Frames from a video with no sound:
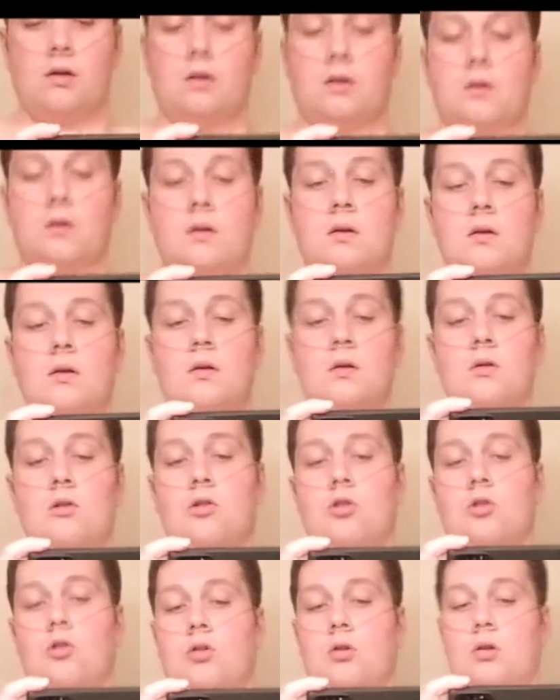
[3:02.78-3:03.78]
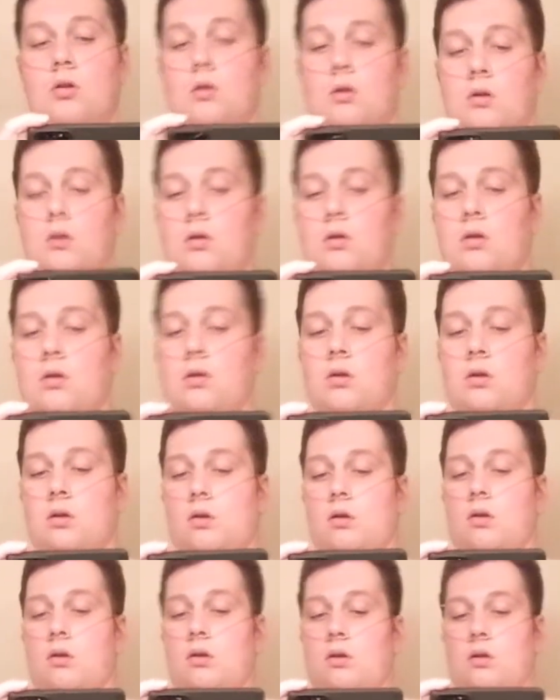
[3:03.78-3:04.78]

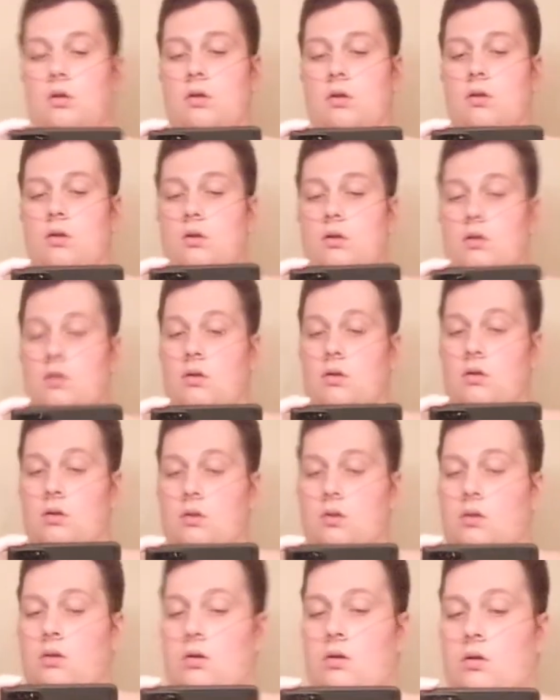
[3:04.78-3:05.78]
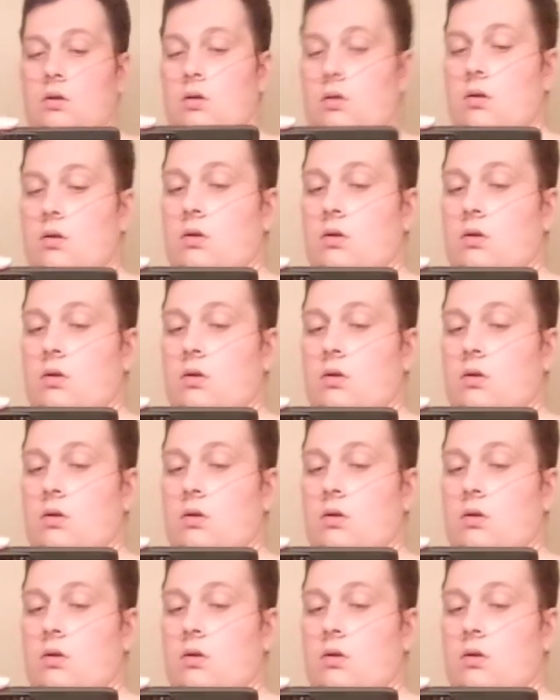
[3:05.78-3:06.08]
(no one is talking)